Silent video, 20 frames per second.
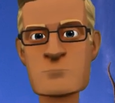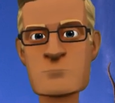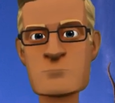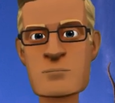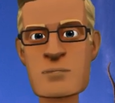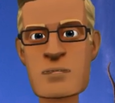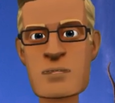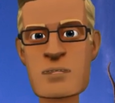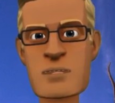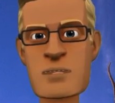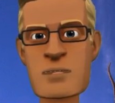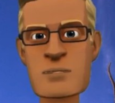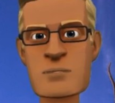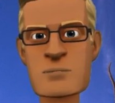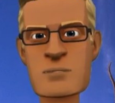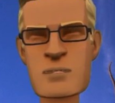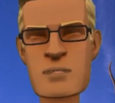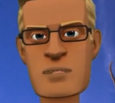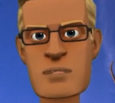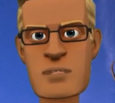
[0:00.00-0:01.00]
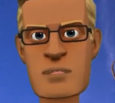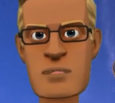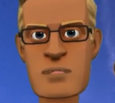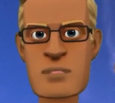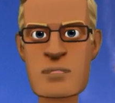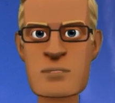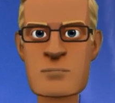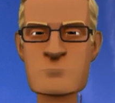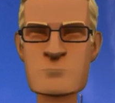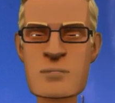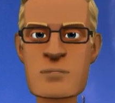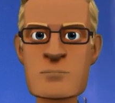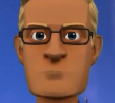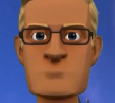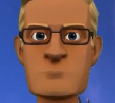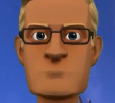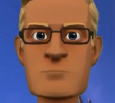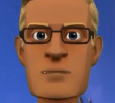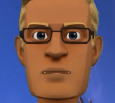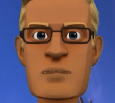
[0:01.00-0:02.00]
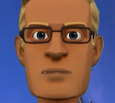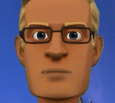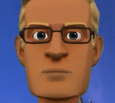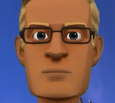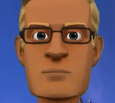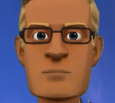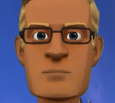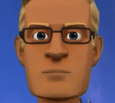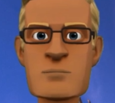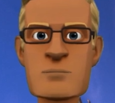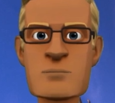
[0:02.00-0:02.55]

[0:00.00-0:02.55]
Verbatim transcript: What an outstanding promise. That's good news.